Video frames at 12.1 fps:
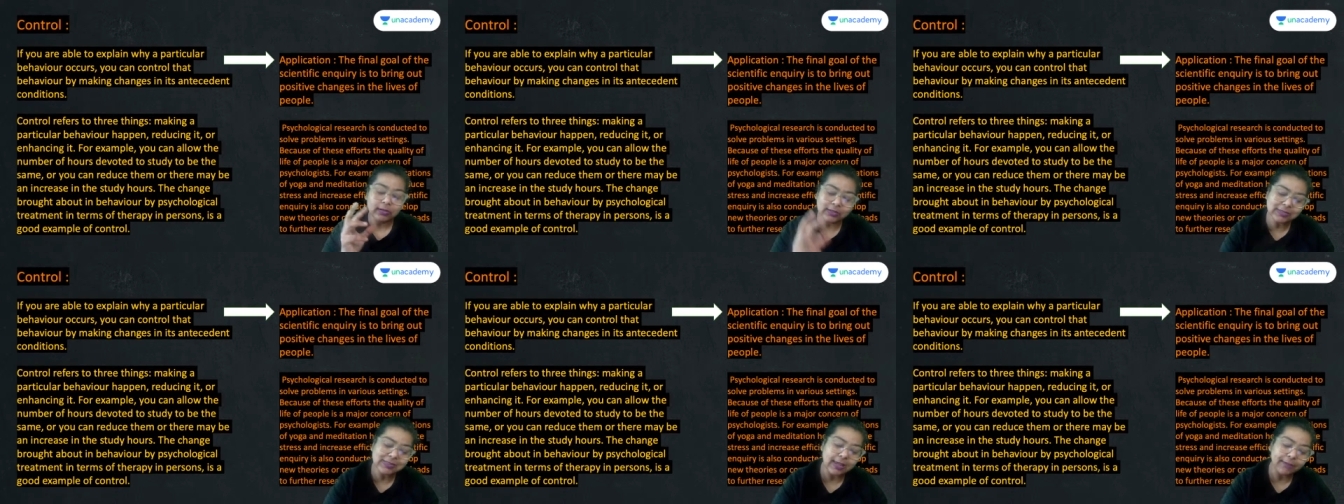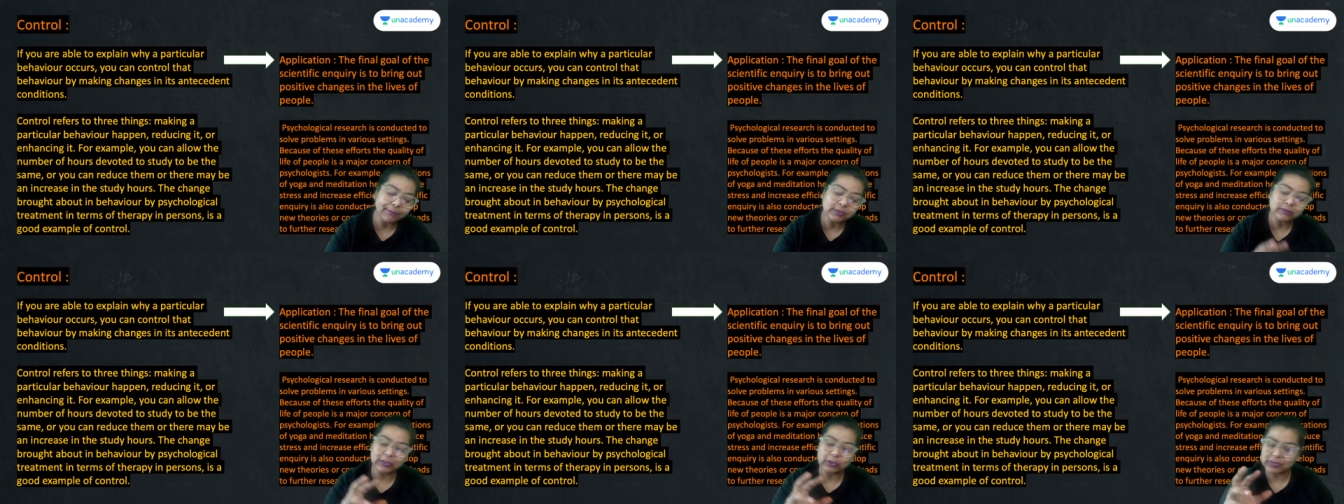This
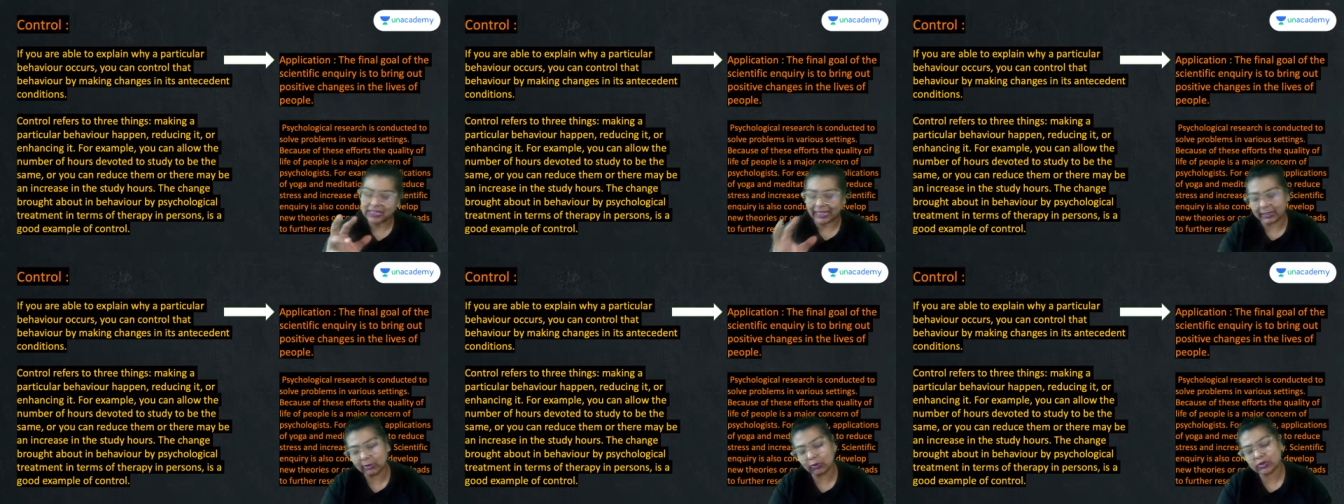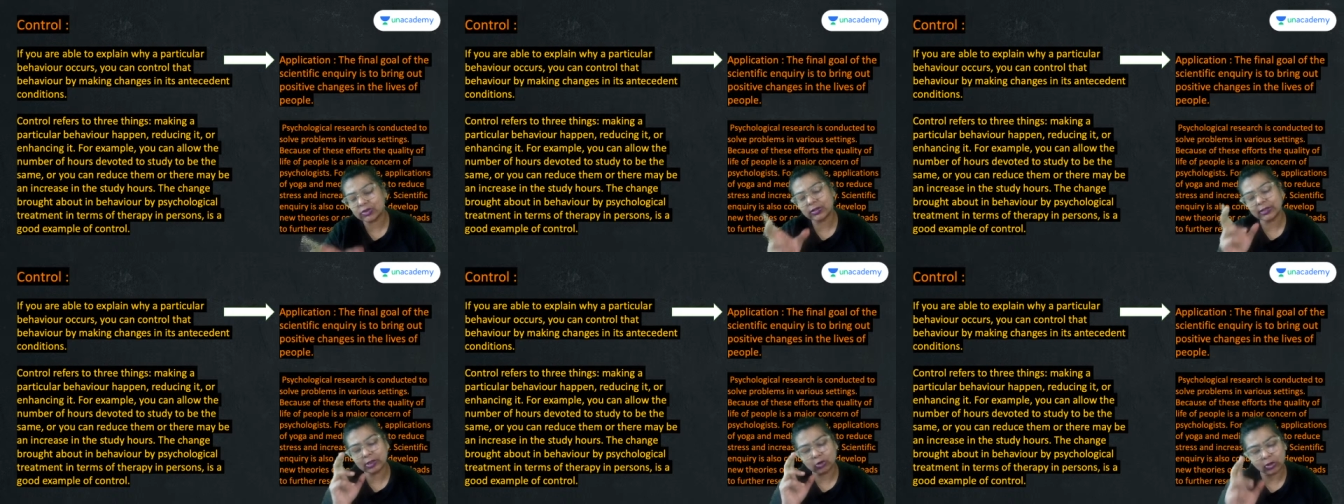happens when you're
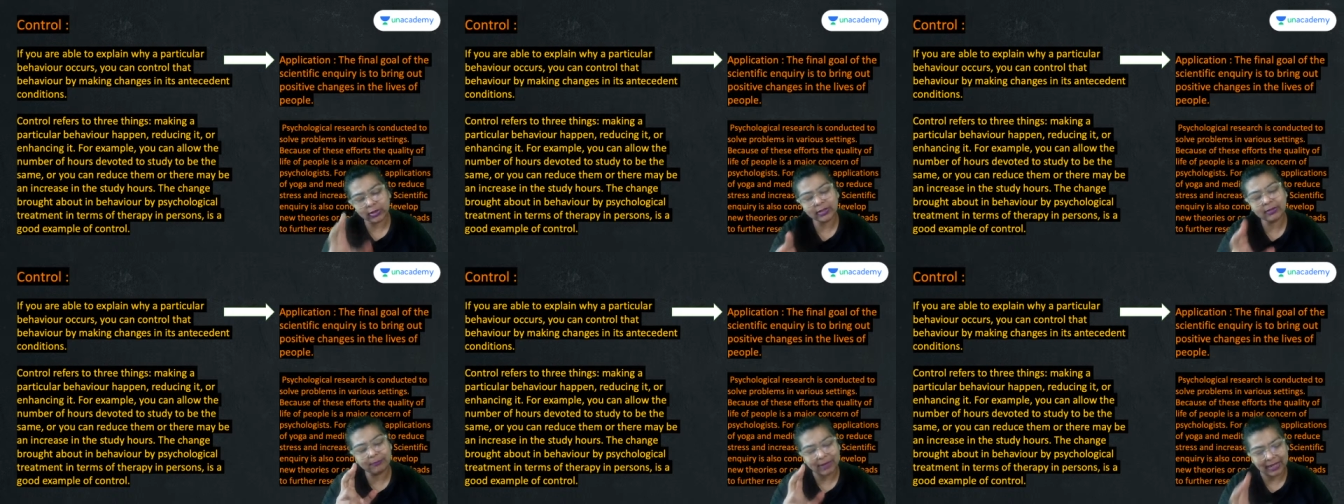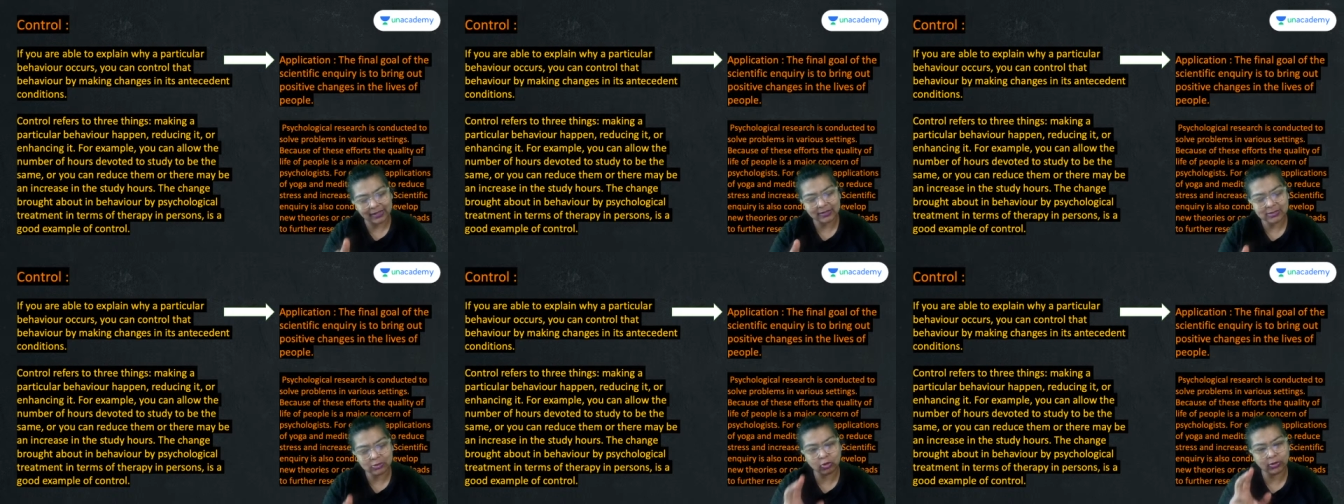psychologically not in a
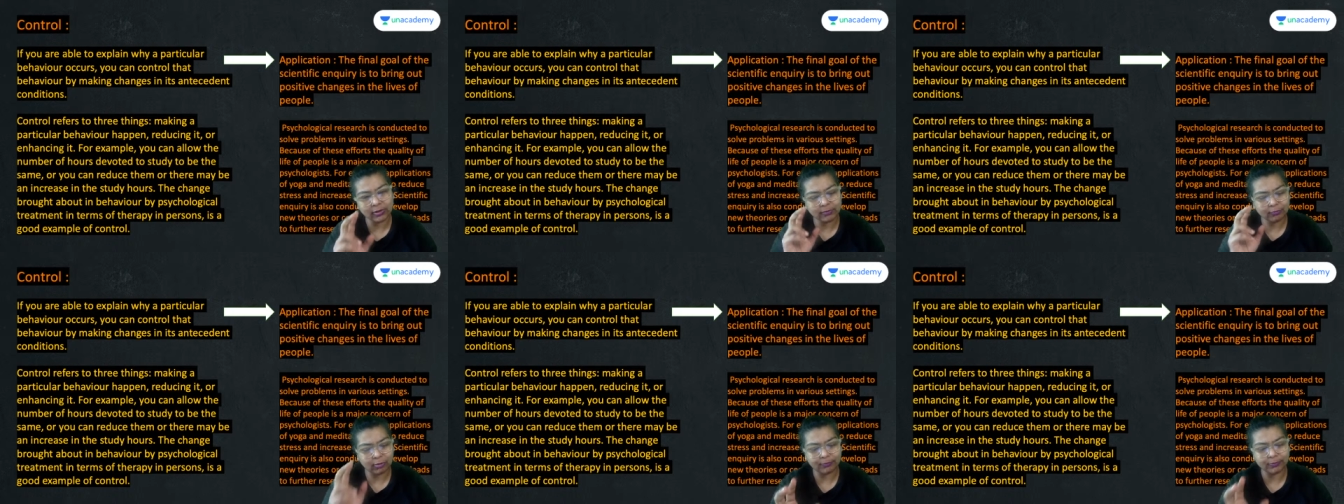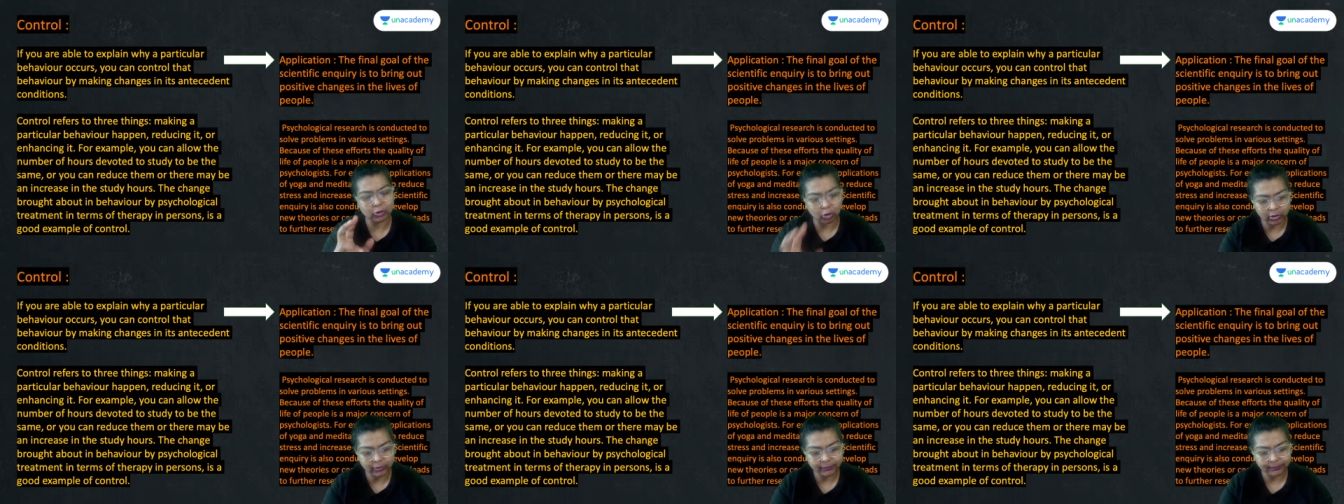balance, not in a proper thought,